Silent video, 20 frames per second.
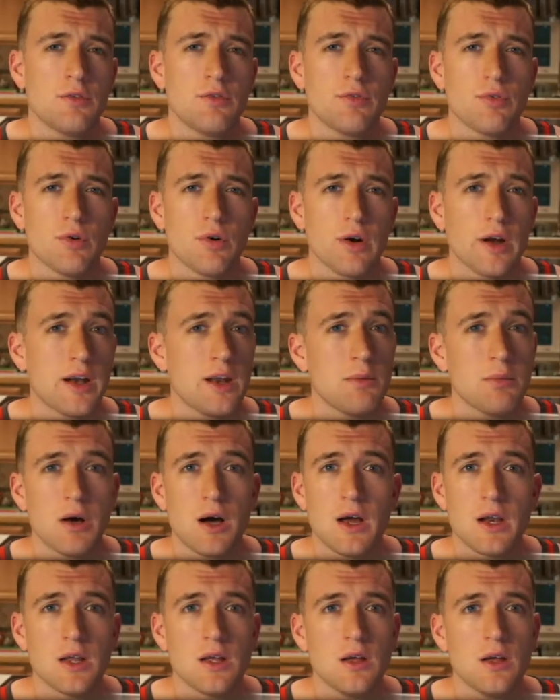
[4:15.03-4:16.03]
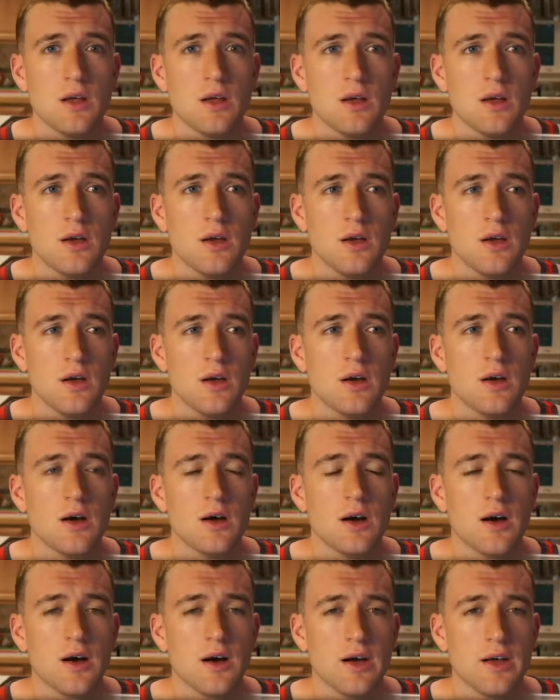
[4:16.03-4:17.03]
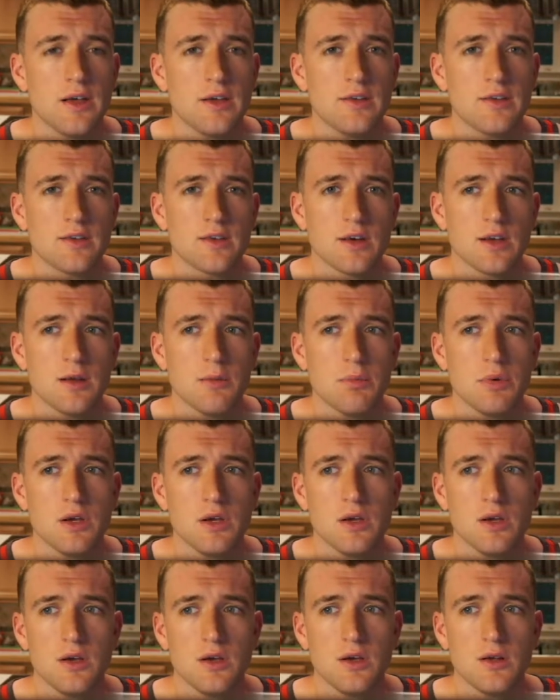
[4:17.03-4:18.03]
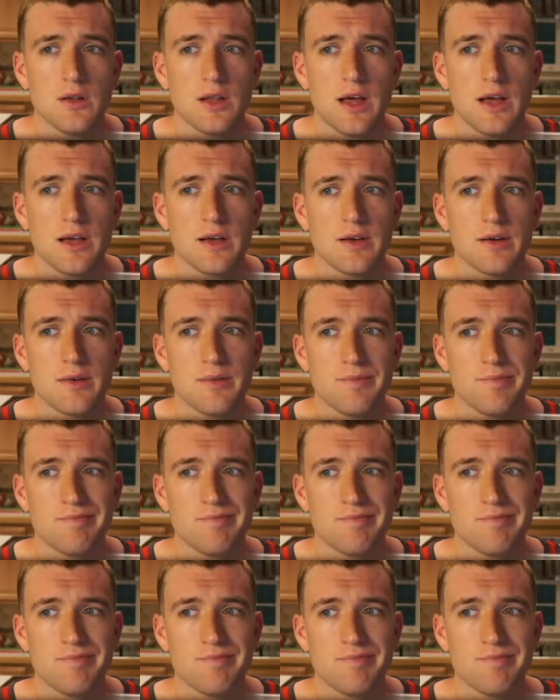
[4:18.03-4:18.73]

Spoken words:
for anybody is going to be like,